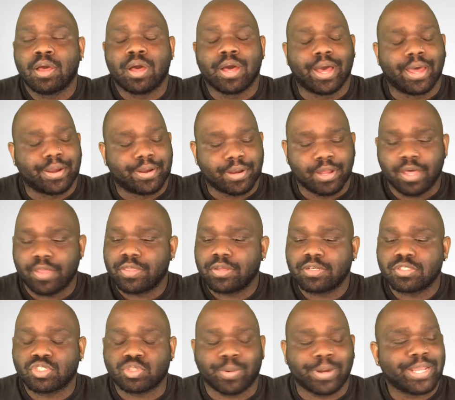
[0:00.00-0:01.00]
another
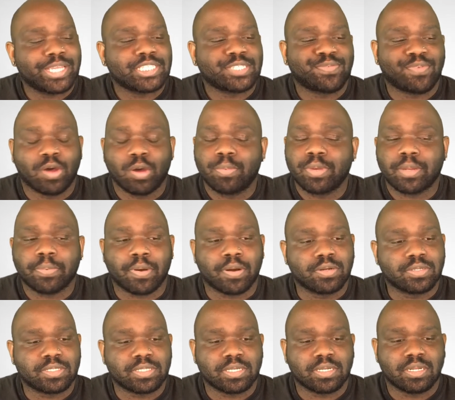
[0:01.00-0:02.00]
transphobic
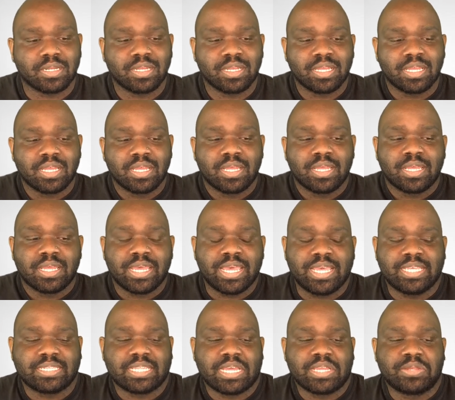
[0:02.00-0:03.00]
person.
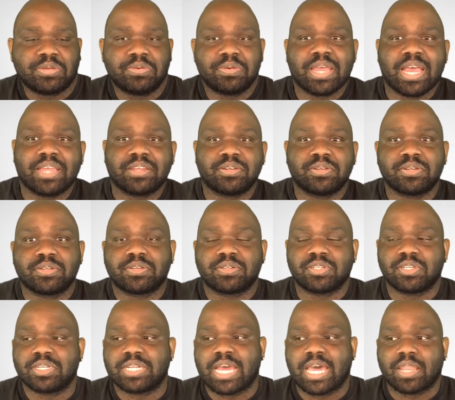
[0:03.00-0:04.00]
He's like, you got, you're,
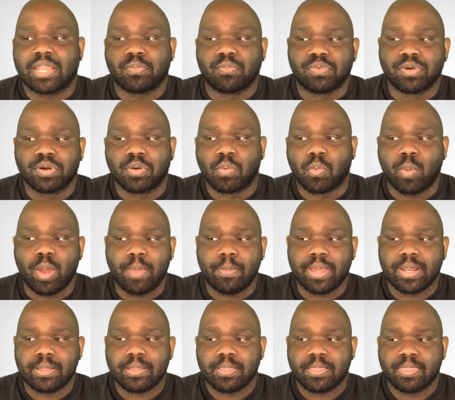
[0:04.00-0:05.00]
you're not real
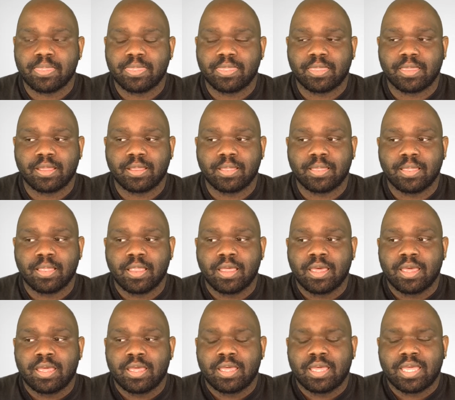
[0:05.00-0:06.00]
women.
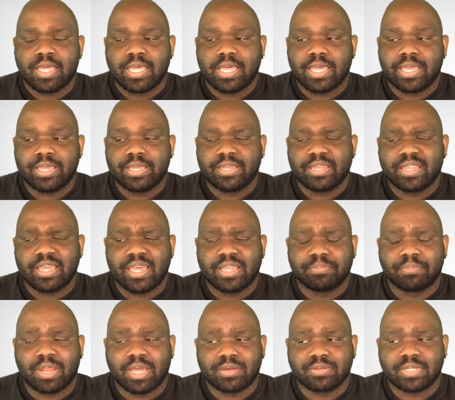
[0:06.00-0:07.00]
In, and
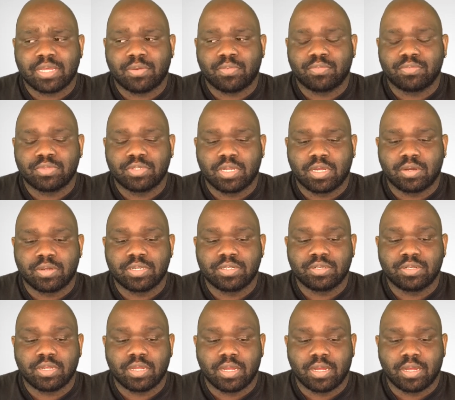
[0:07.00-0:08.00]
Blanc was like, you know,
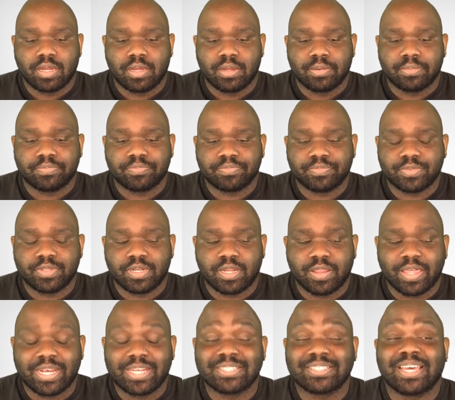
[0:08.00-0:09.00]
um, you know,
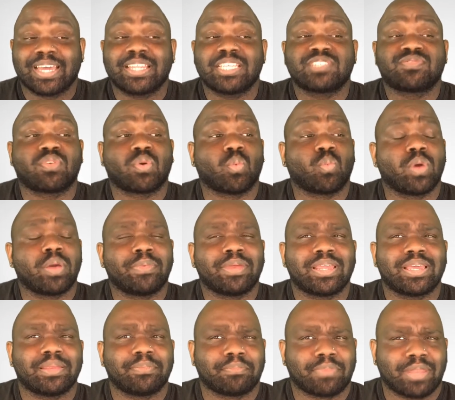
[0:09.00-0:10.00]
they design these for women, and